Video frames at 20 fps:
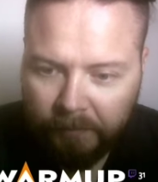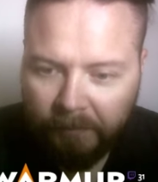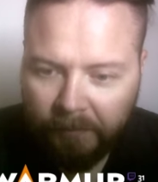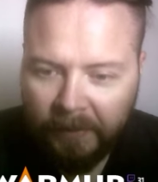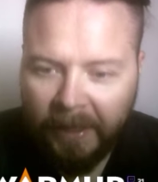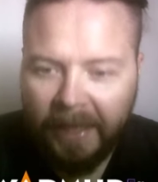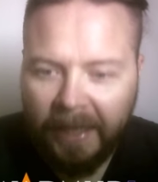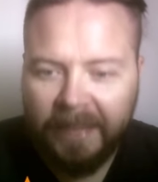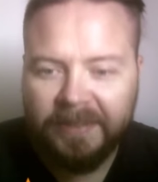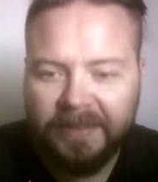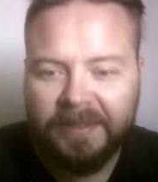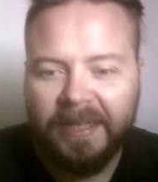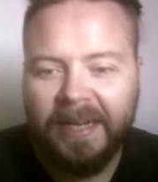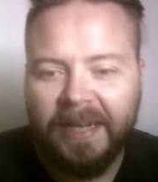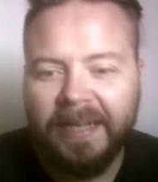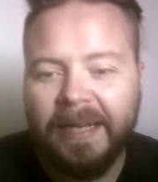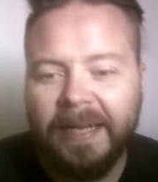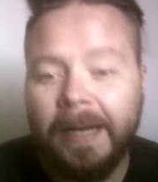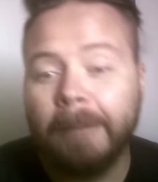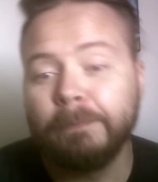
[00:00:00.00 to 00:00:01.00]
Eyes
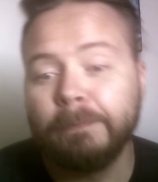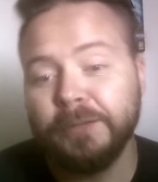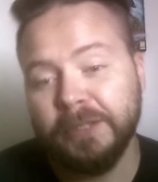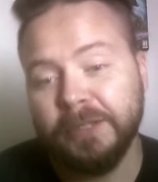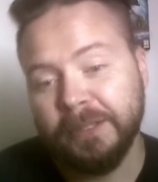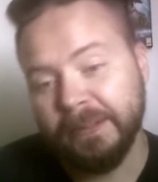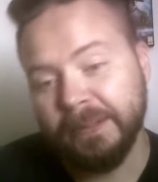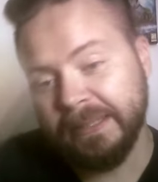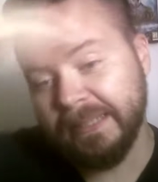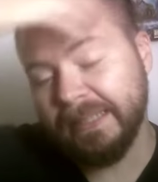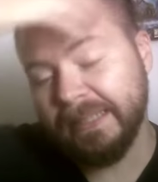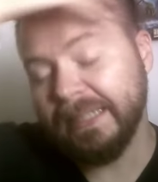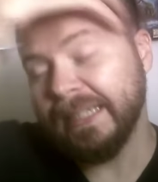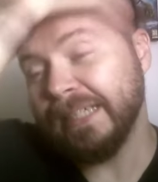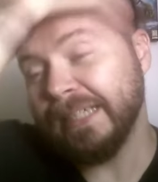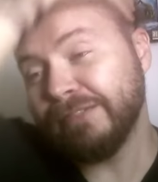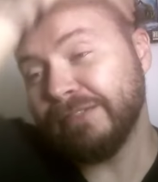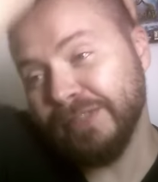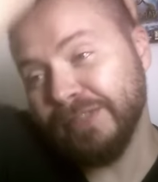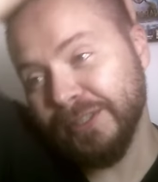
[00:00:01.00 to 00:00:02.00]
dye, yeah, absolutely, like
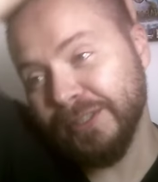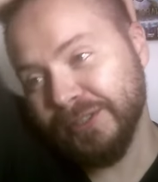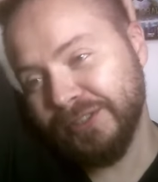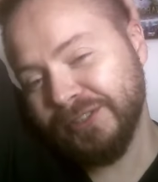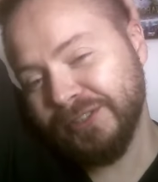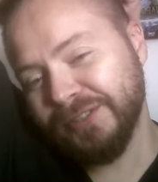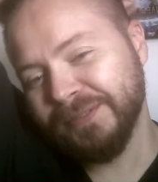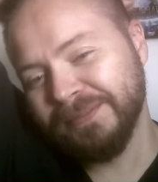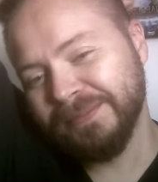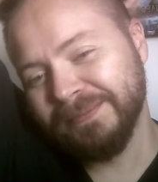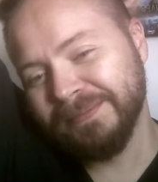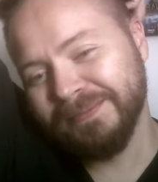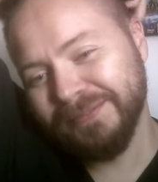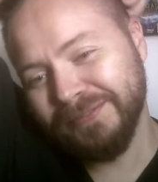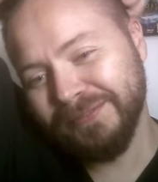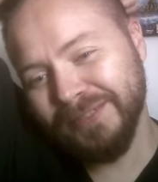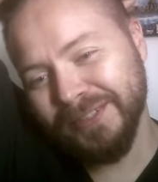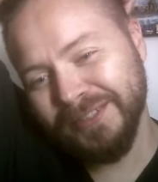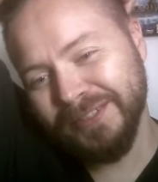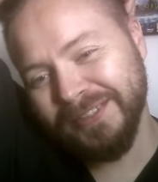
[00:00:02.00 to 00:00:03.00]
a floss
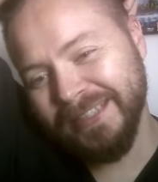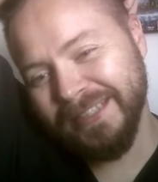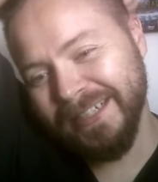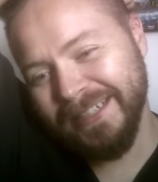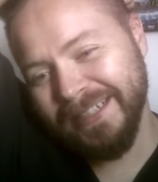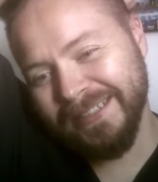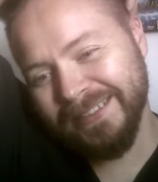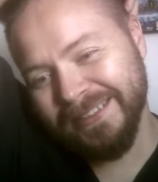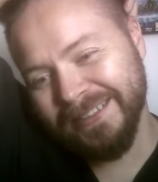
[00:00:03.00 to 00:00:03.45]
aid.